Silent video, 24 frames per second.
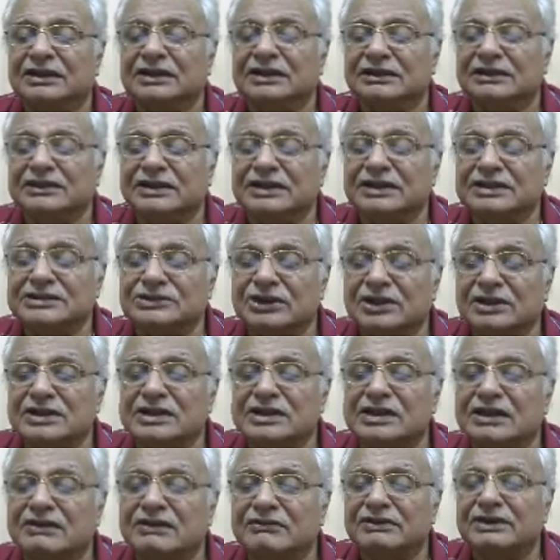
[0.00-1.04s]
That is, all
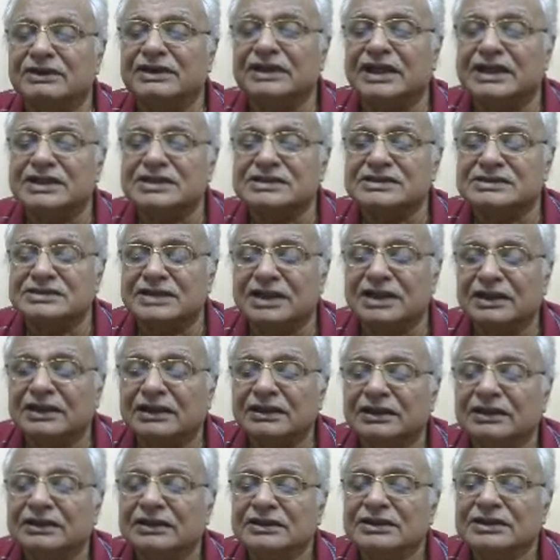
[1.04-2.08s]
recovery rights are
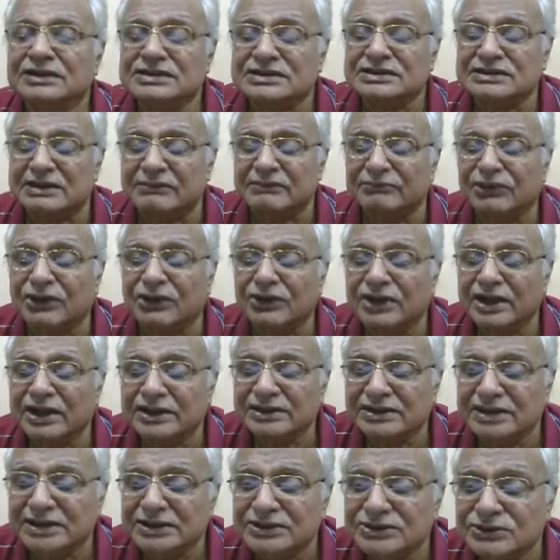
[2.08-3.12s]

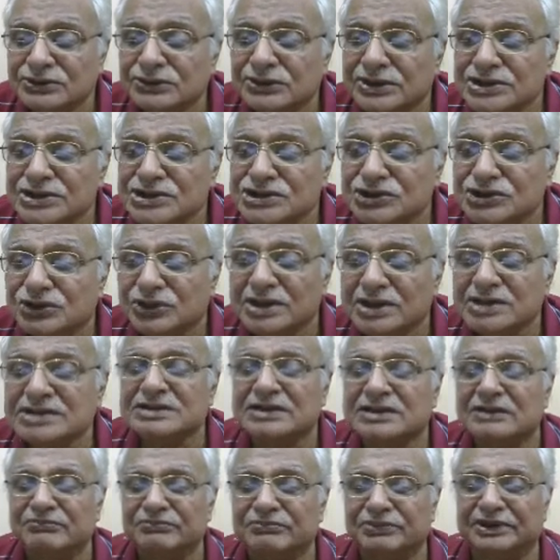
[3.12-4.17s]
subrogated to insurance
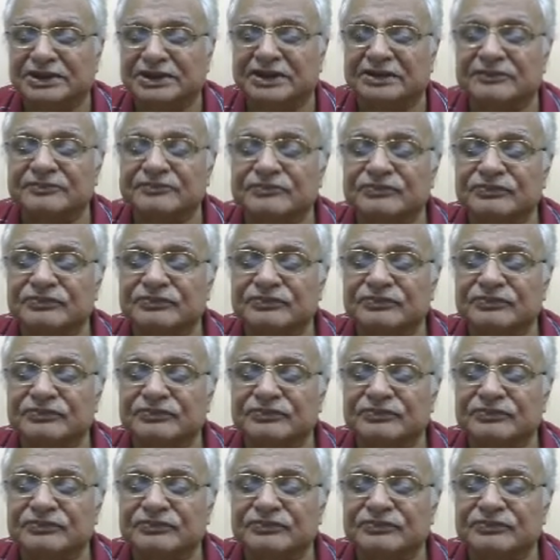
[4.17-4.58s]
company.